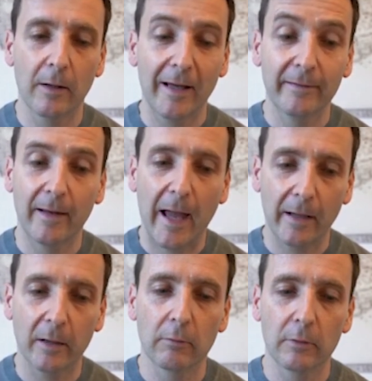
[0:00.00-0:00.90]

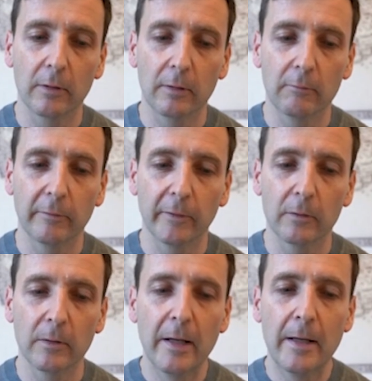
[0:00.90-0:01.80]
accurate a result.
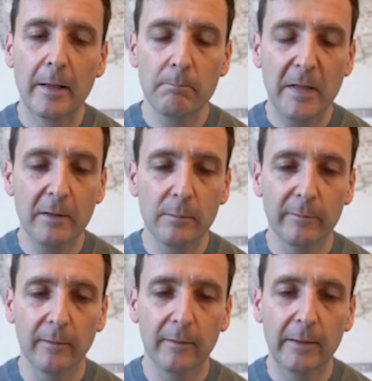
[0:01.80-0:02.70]
Medium is the
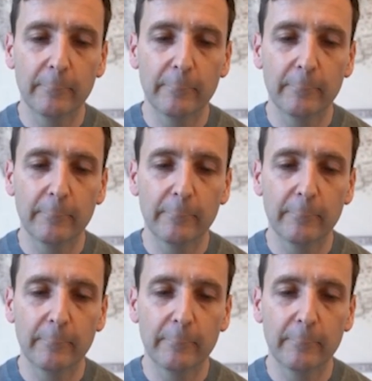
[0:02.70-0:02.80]
default.